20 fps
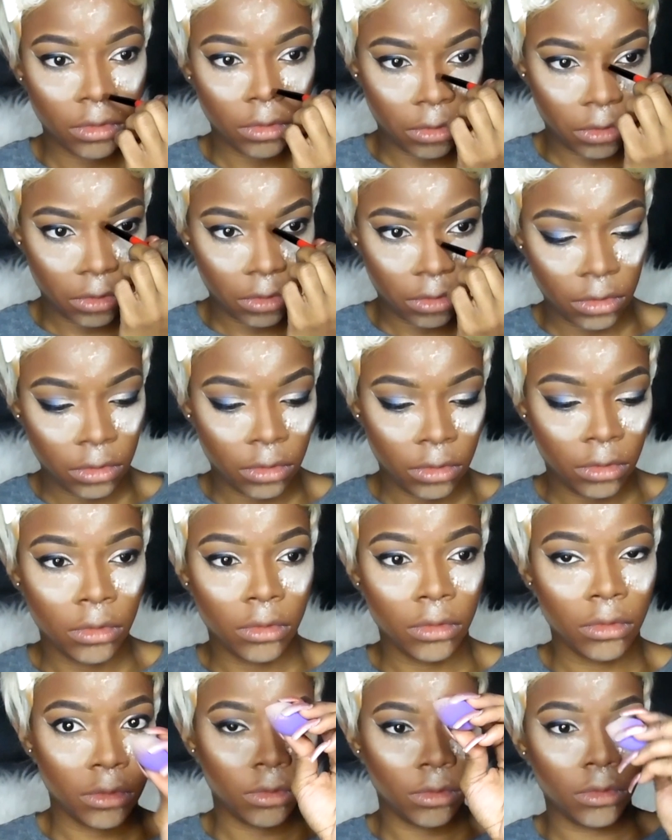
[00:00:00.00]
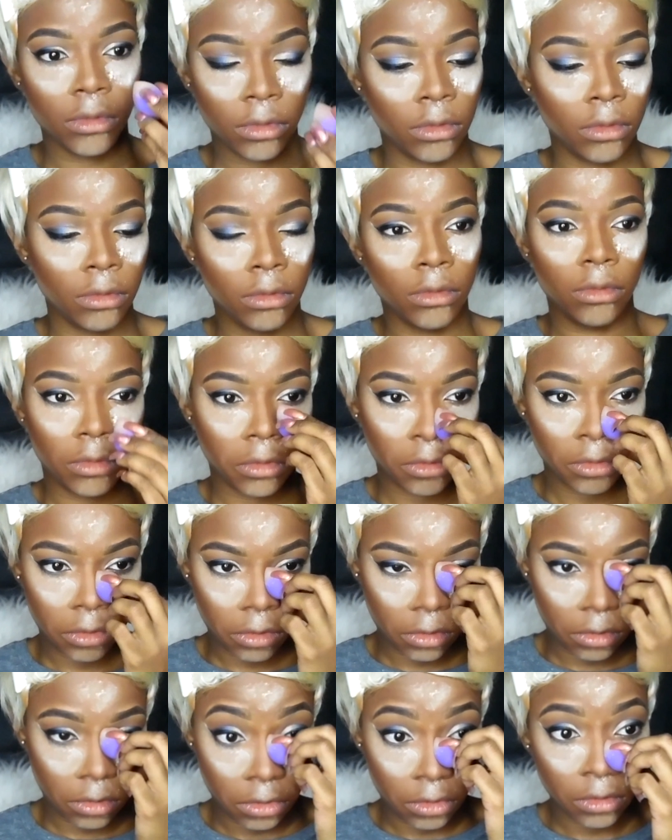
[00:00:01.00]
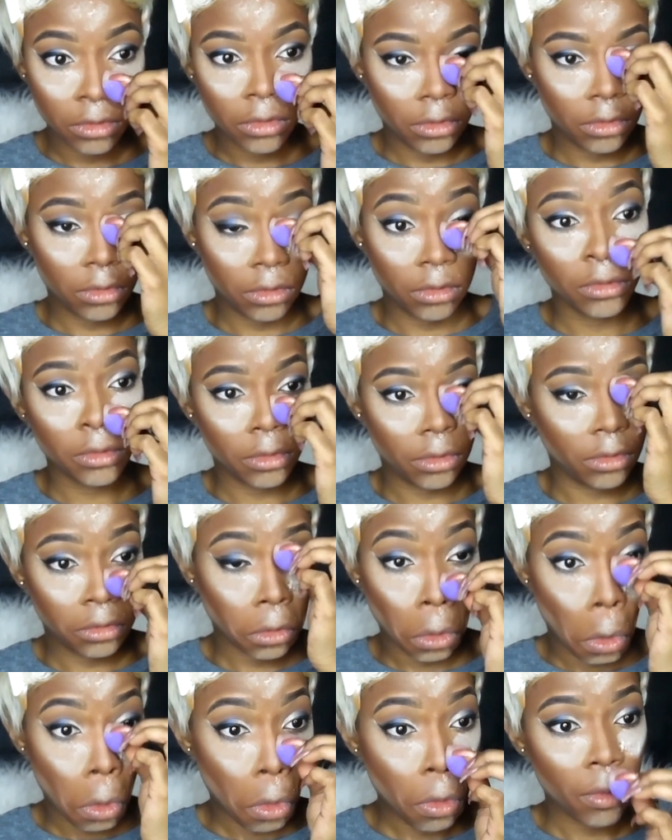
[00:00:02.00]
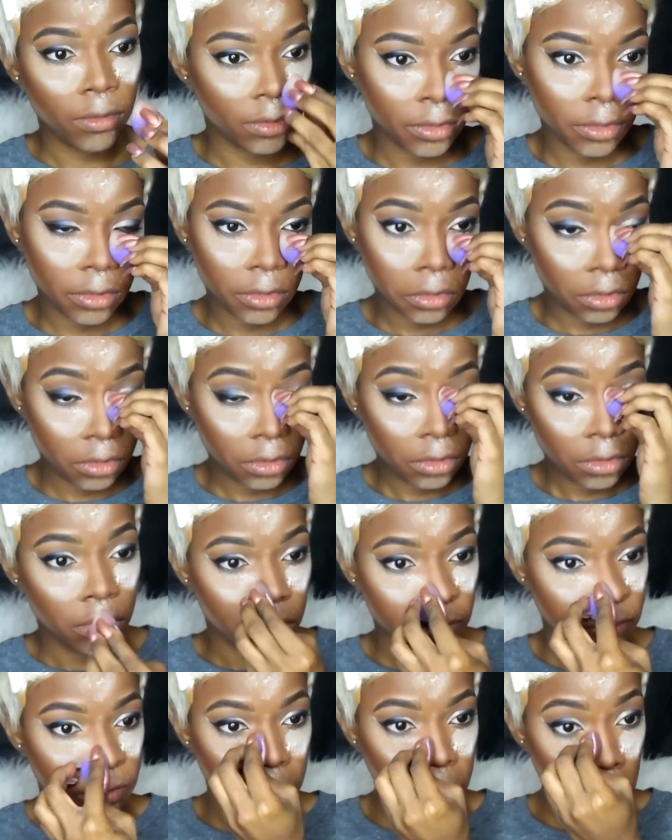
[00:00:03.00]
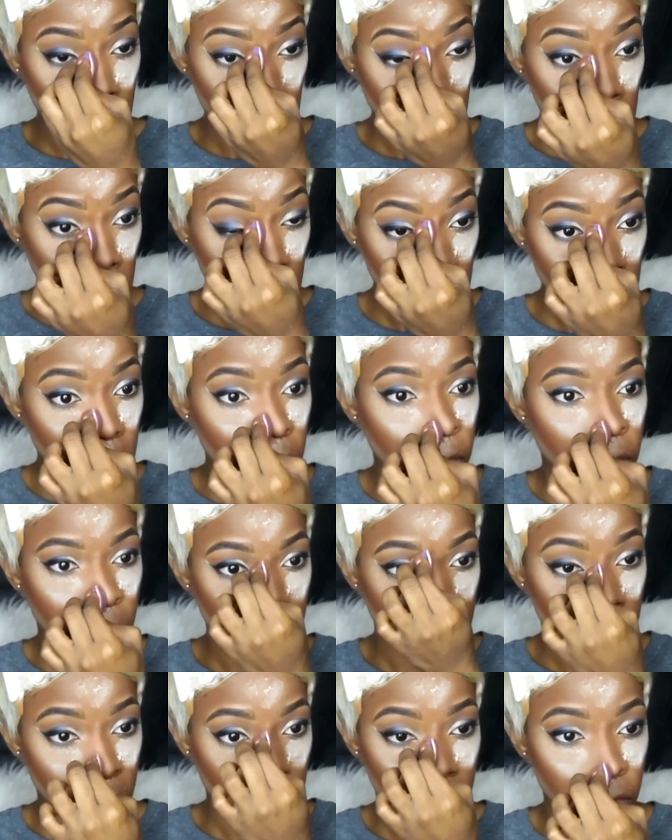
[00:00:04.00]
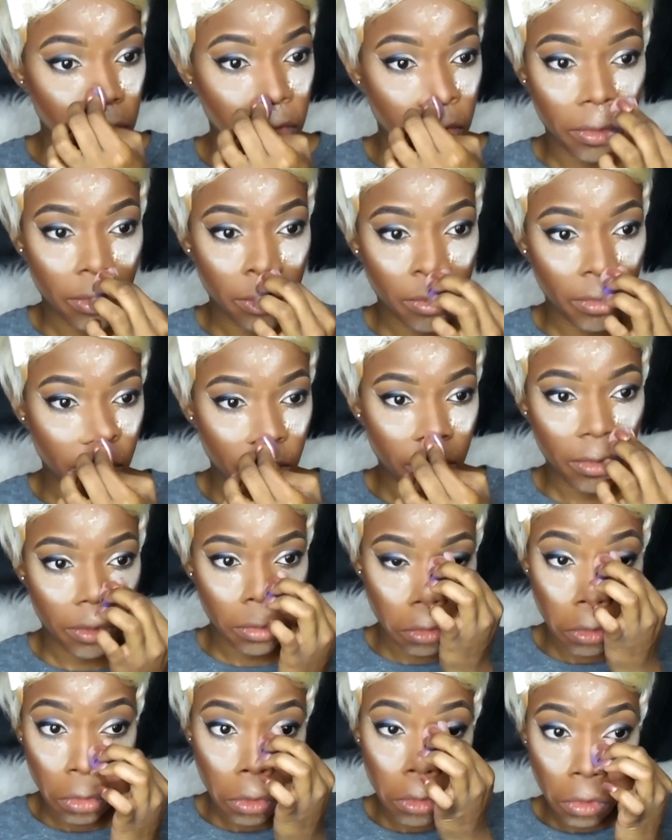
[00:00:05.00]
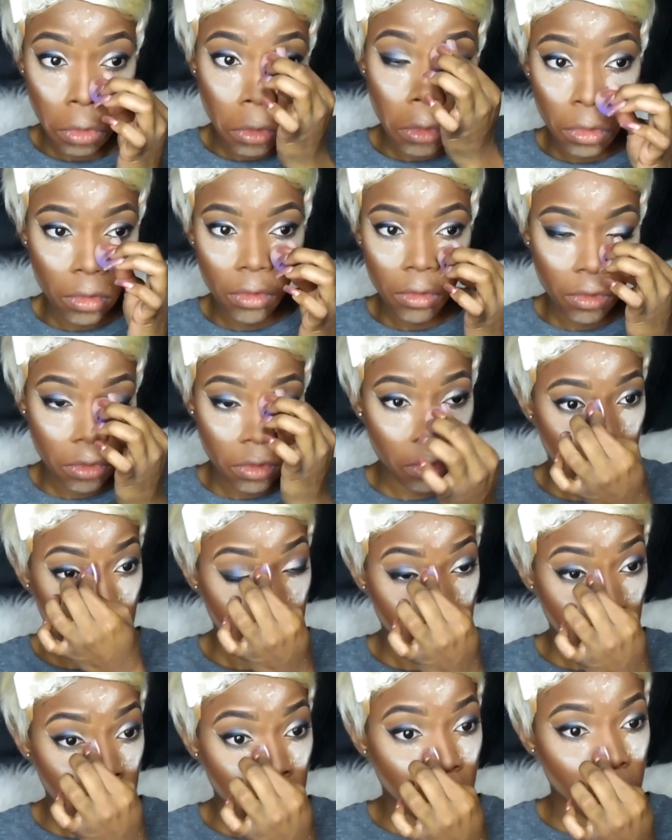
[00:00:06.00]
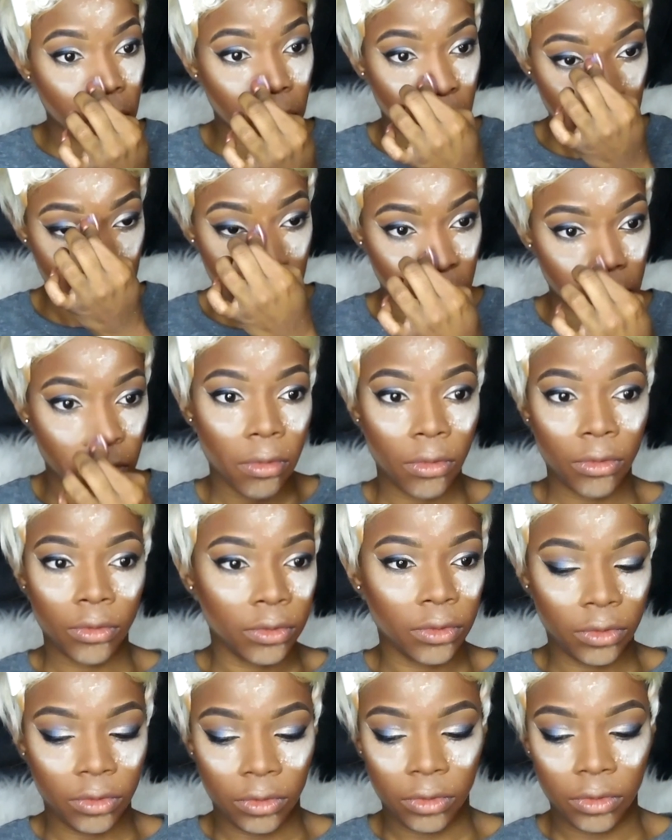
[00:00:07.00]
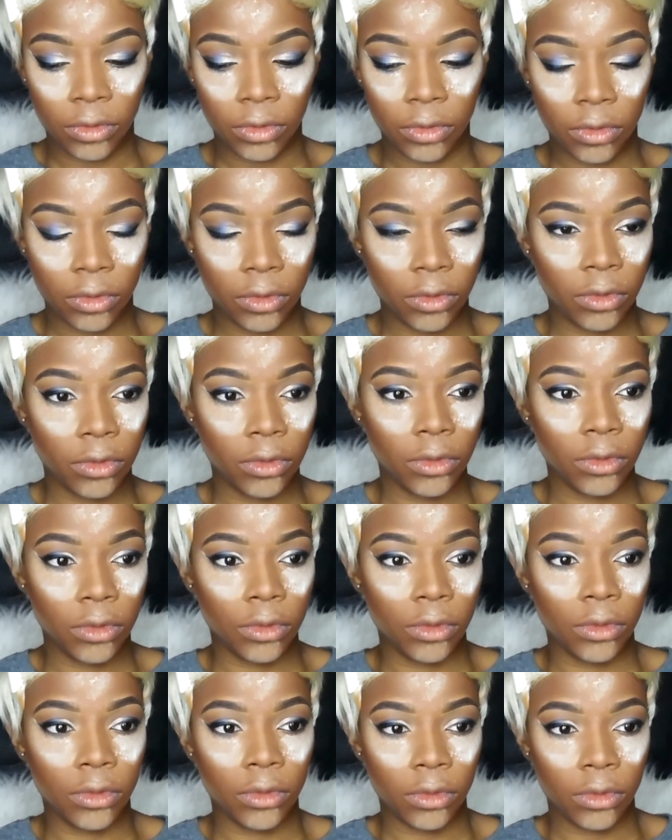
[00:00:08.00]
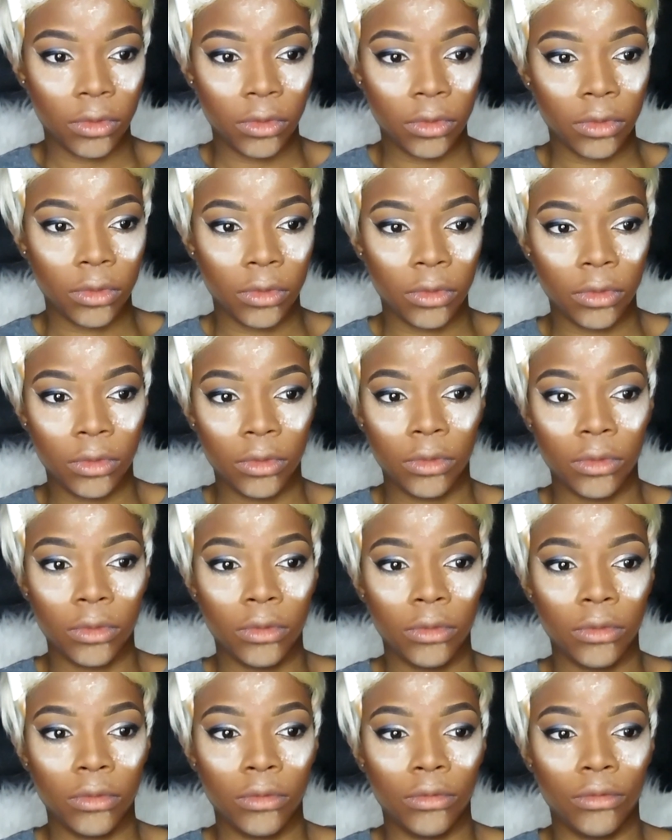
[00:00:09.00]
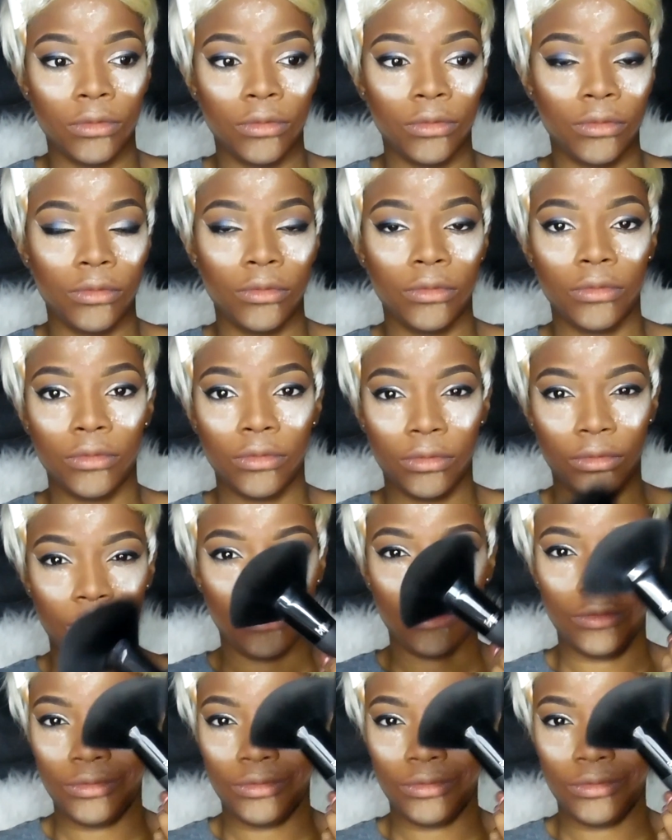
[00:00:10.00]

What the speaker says: And I was trying to figure out where the hell that color came from. I'm like, I specifically moved my hair out the way so I wouldn't have foundation in my hair. Where did this come from? I just figured it out.